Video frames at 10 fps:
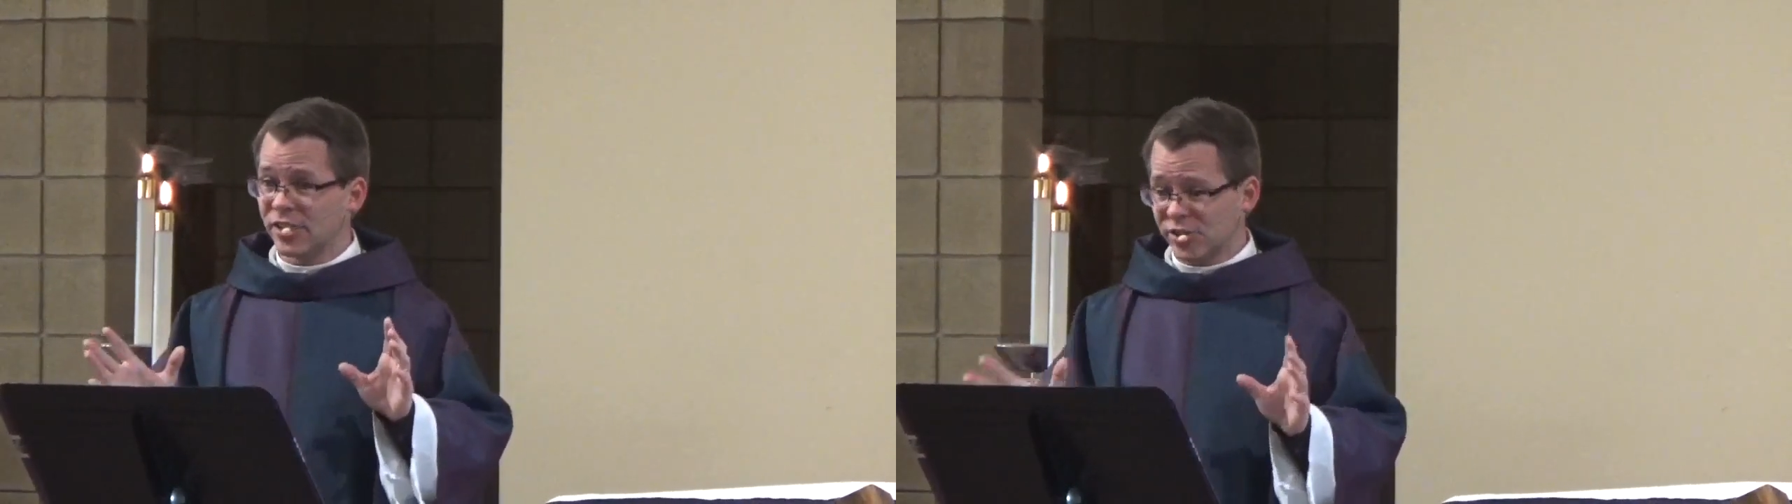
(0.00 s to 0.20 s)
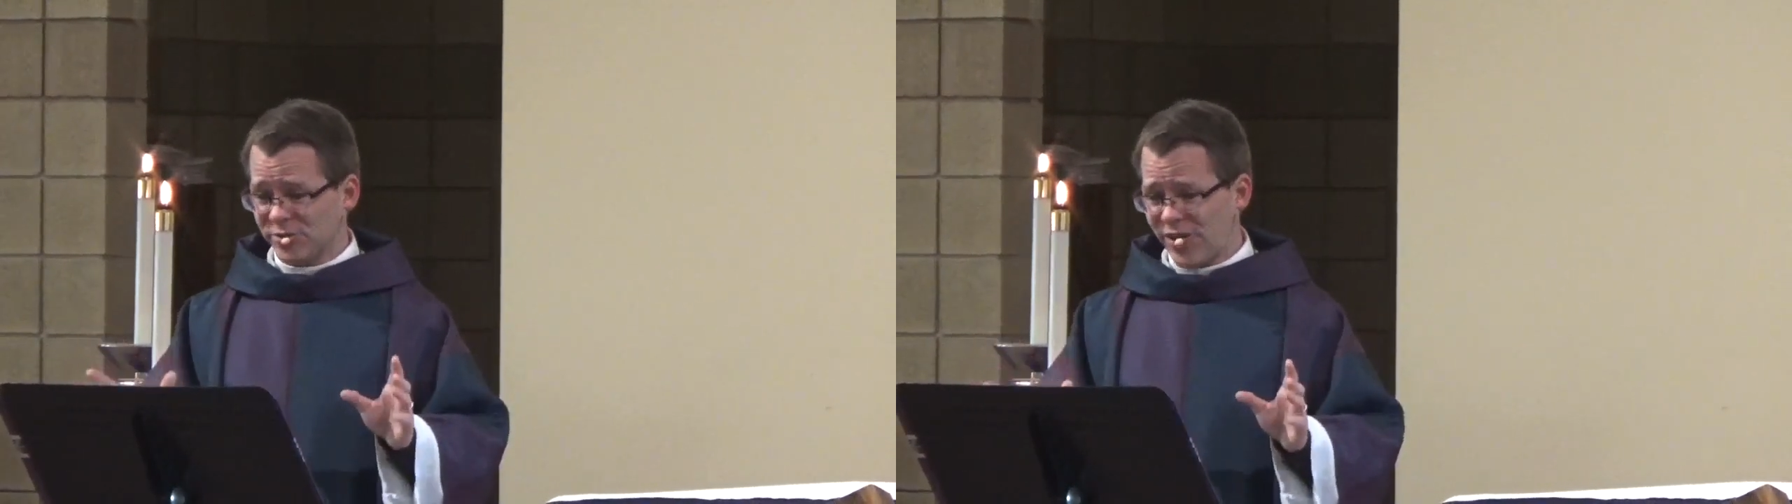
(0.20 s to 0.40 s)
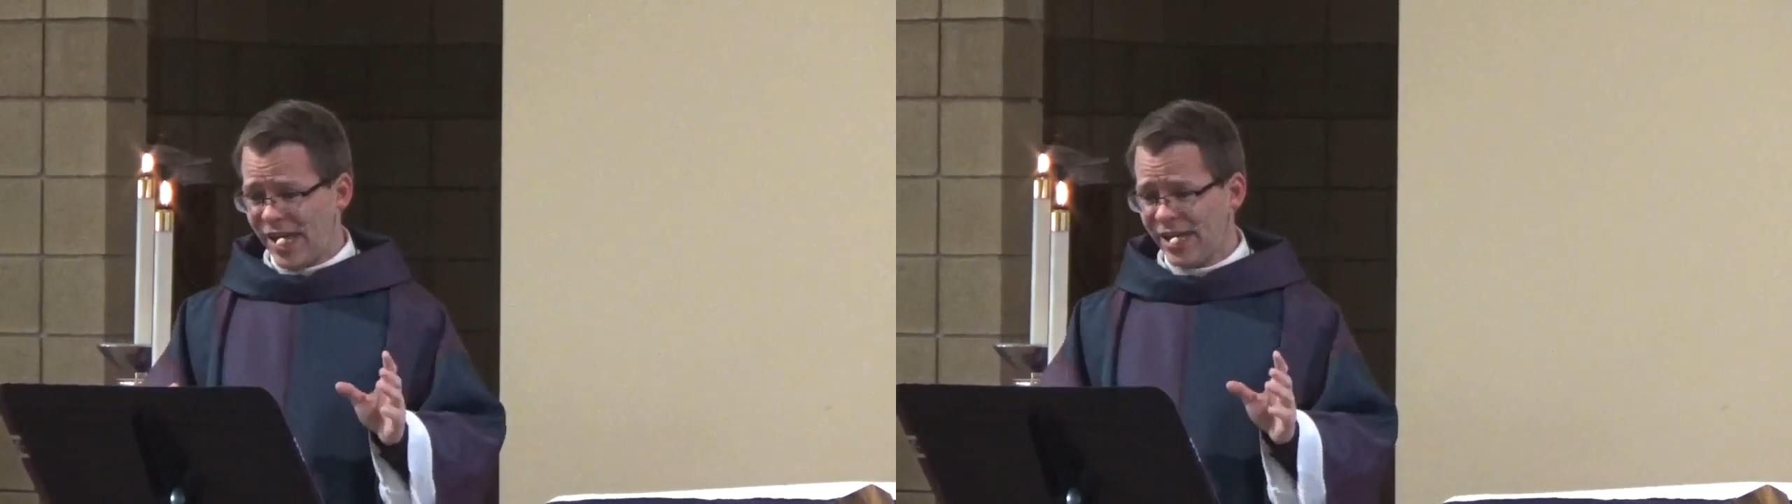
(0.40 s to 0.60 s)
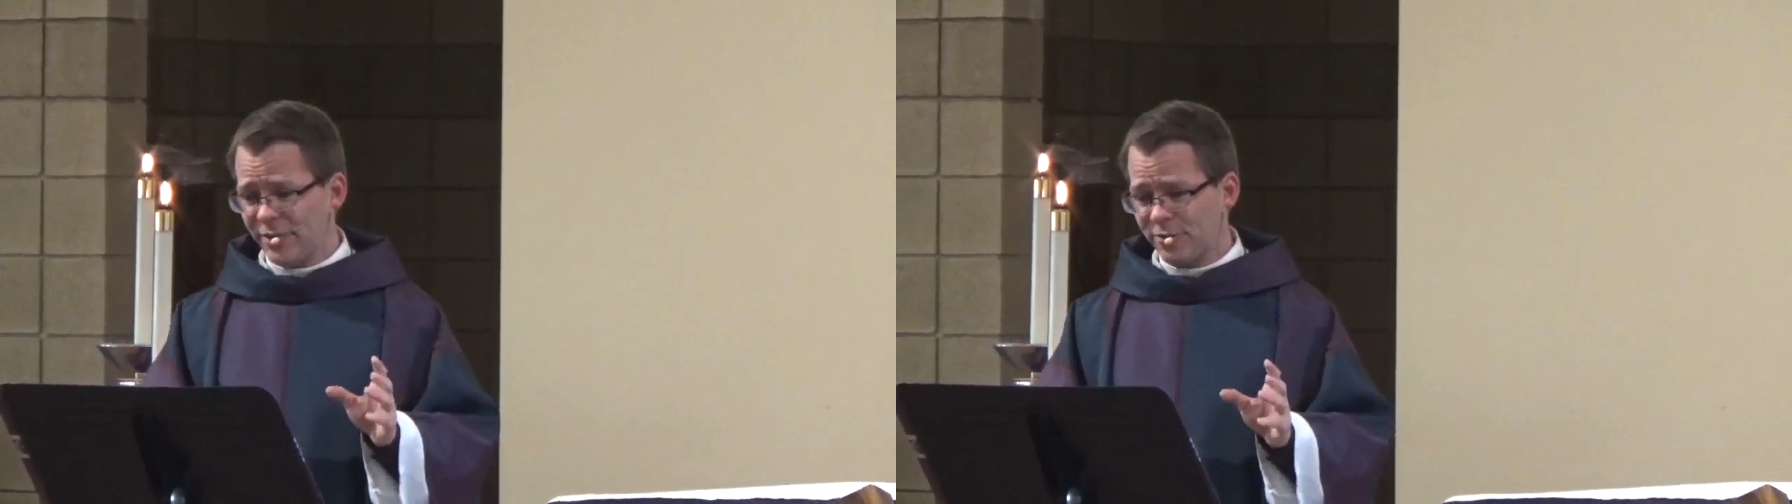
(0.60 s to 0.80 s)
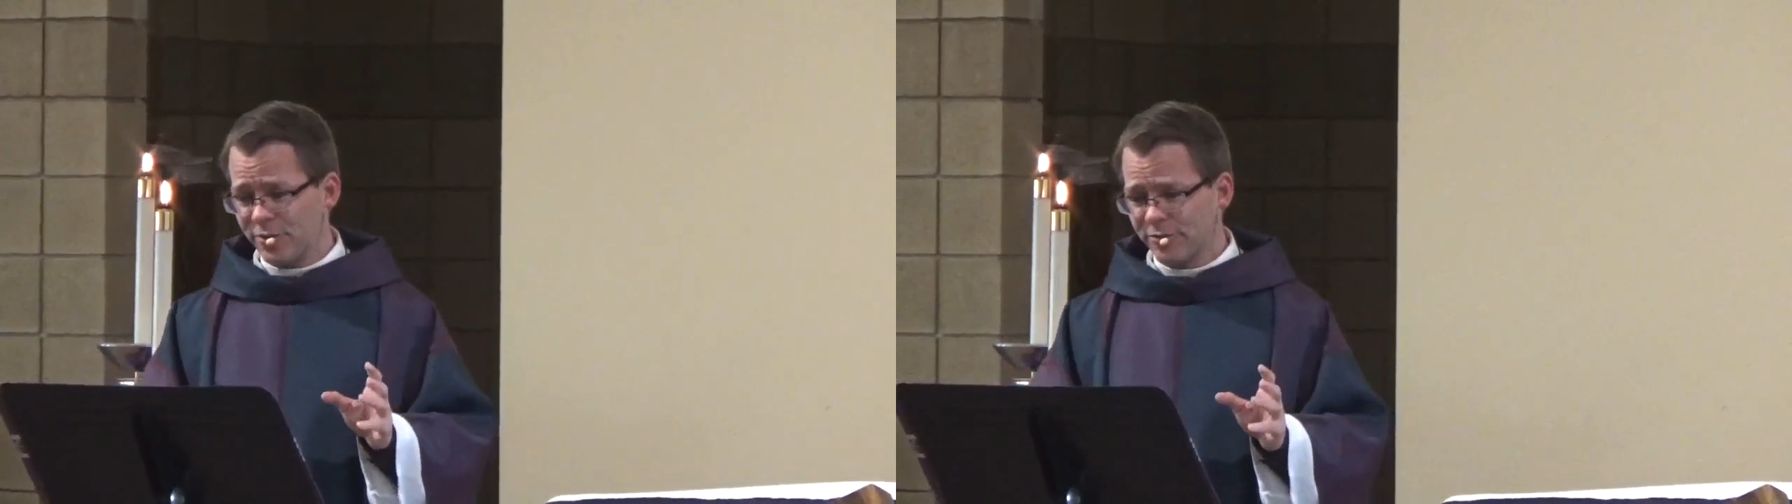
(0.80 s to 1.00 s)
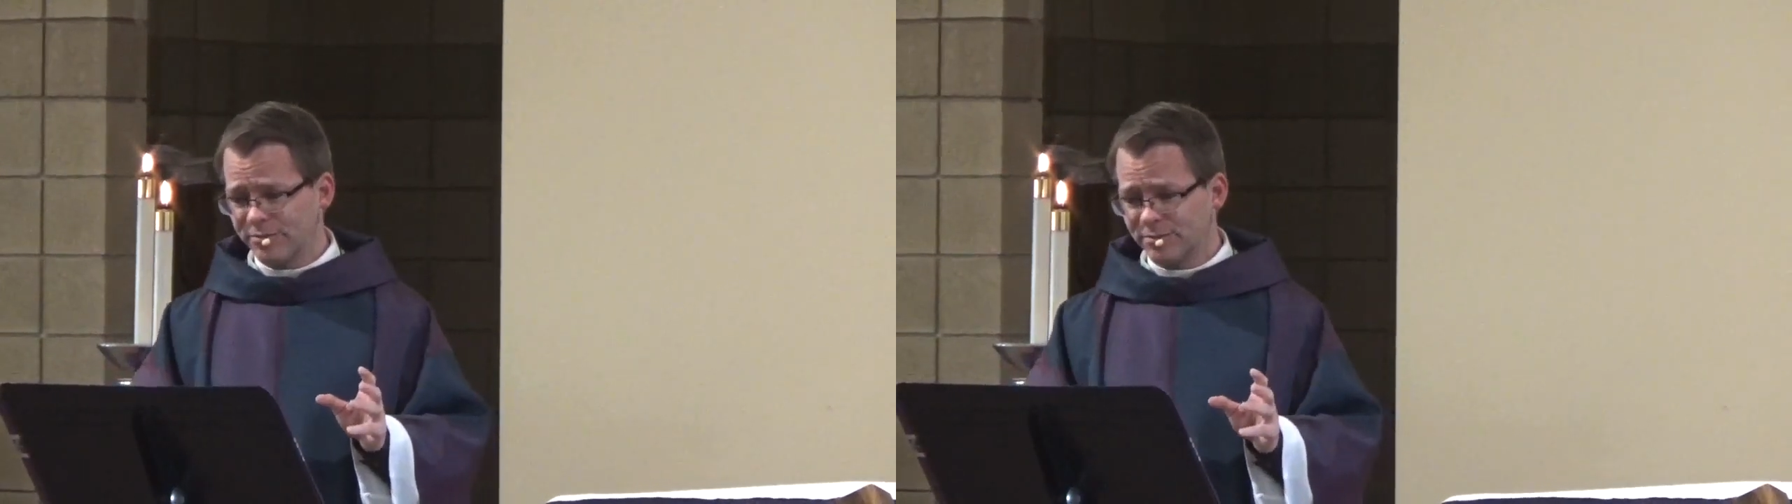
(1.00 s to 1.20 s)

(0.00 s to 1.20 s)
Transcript: survive.